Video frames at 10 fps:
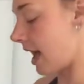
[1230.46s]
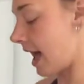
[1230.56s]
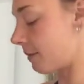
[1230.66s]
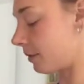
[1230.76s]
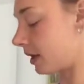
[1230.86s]

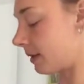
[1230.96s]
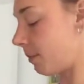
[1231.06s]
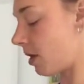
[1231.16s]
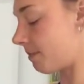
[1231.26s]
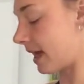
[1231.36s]
And we're going to
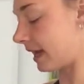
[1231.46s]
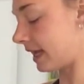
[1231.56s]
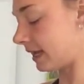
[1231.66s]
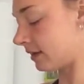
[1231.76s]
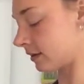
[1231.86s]
pop that
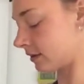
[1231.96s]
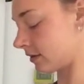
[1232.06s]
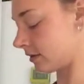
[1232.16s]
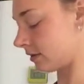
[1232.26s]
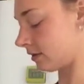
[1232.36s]
in.
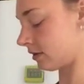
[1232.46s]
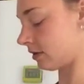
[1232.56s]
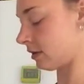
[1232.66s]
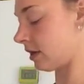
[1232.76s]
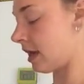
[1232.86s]

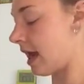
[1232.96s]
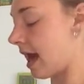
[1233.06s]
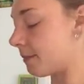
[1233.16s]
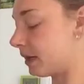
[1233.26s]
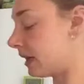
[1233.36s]

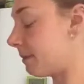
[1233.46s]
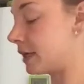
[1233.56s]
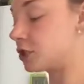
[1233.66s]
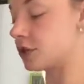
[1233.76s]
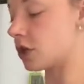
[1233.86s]
And we're going to
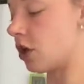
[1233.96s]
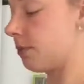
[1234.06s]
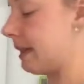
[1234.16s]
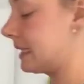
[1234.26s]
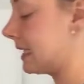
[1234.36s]
make sure it's
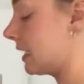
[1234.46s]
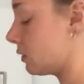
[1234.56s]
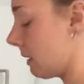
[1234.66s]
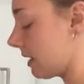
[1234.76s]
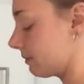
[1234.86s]
all mixed in
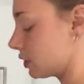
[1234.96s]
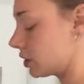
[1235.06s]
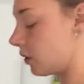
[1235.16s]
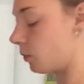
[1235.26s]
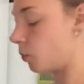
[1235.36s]
as well.
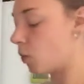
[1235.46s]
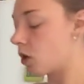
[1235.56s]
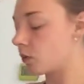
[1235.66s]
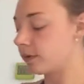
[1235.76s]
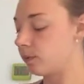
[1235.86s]
So
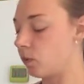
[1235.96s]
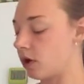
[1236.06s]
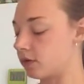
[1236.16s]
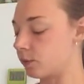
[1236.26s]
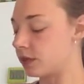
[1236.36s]
what
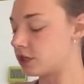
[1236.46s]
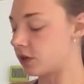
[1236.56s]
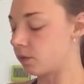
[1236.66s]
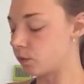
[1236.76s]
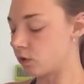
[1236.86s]
we
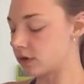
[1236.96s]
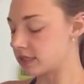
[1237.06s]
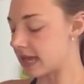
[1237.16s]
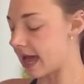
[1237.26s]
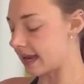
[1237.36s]
don't want
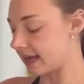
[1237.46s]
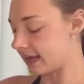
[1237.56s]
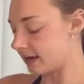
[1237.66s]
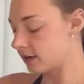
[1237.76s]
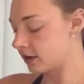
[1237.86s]
to add it
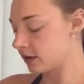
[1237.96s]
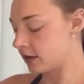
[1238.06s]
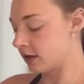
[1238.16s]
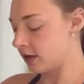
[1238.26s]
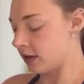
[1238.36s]
in
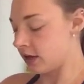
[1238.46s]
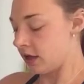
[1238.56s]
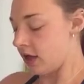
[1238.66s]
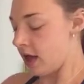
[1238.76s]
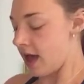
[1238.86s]

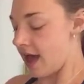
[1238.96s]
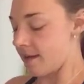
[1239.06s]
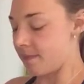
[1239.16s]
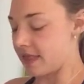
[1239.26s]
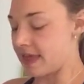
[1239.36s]

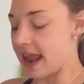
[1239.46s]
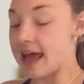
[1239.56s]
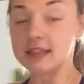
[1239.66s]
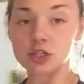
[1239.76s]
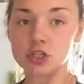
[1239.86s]
and then
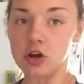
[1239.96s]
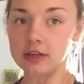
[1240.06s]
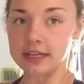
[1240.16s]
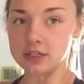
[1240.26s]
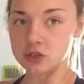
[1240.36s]
add the
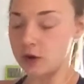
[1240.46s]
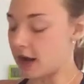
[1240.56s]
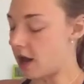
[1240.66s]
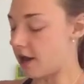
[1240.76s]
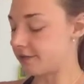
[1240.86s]
stock in
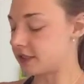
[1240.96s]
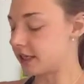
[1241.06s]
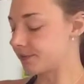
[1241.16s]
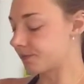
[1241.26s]
straight after.